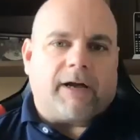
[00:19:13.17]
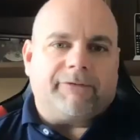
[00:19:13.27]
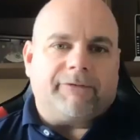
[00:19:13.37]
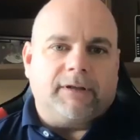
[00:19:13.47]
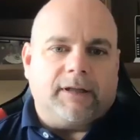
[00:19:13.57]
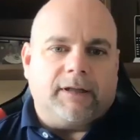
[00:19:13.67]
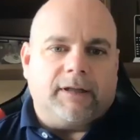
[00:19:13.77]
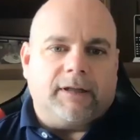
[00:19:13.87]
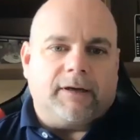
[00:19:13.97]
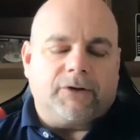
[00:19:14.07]
off, and
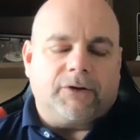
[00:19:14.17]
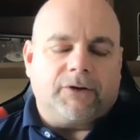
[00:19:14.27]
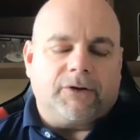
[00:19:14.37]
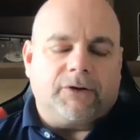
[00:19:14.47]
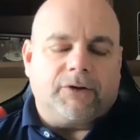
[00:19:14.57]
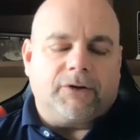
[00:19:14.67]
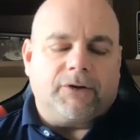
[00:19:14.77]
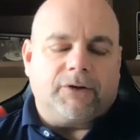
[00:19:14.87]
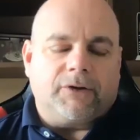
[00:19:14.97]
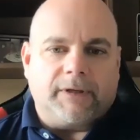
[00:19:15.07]
you can leave
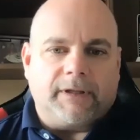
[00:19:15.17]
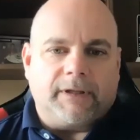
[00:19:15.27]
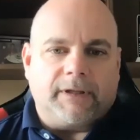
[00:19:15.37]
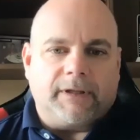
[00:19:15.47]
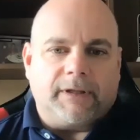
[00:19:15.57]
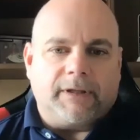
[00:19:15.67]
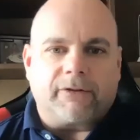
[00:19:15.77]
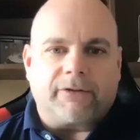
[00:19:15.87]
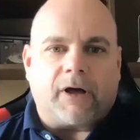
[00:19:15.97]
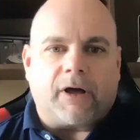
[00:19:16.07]
us with one
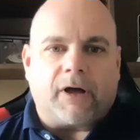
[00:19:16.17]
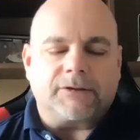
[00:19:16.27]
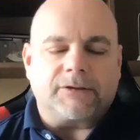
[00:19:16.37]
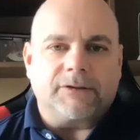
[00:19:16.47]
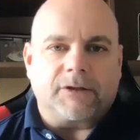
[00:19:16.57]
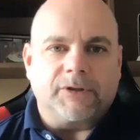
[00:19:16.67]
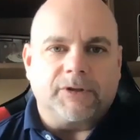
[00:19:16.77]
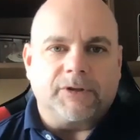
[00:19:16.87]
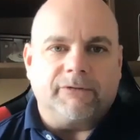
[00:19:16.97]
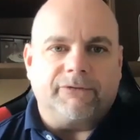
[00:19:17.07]
final thought just in
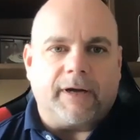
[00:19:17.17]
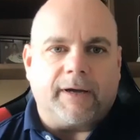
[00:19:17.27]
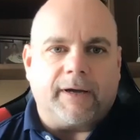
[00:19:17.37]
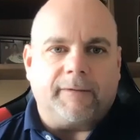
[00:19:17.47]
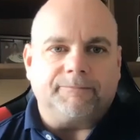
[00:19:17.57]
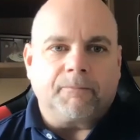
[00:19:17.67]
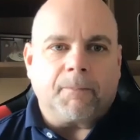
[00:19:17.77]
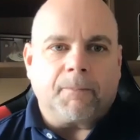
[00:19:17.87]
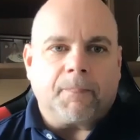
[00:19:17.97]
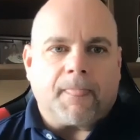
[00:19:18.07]
terms of,
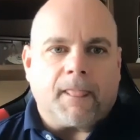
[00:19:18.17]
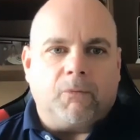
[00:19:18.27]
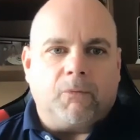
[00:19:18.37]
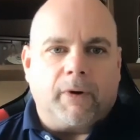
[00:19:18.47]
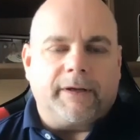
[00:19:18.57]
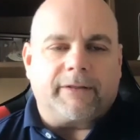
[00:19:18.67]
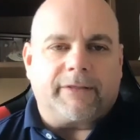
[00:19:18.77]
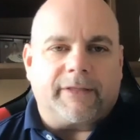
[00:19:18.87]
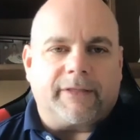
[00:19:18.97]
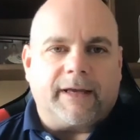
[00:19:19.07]
where
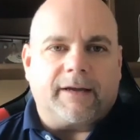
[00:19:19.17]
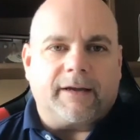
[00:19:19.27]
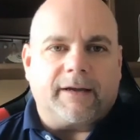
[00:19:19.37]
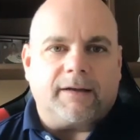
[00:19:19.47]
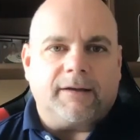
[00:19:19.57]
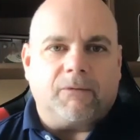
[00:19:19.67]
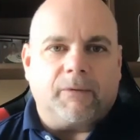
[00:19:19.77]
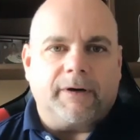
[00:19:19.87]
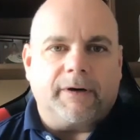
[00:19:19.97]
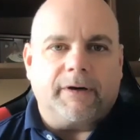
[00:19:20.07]
you think,
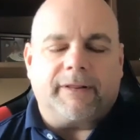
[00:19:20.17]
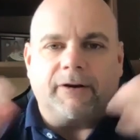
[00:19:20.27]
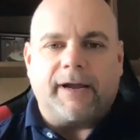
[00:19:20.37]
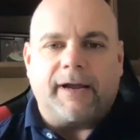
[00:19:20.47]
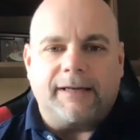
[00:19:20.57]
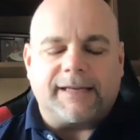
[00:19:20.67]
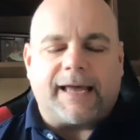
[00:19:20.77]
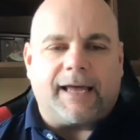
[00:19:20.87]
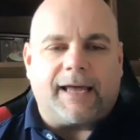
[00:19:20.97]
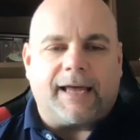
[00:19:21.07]
where you think your head is
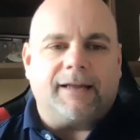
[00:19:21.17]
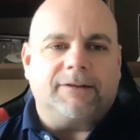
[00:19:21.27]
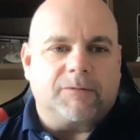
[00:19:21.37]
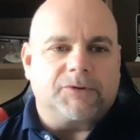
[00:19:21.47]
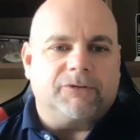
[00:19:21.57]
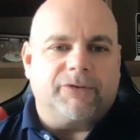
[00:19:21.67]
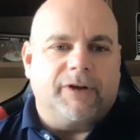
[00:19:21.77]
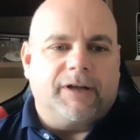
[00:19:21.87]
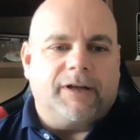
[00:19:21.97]
at in terms of,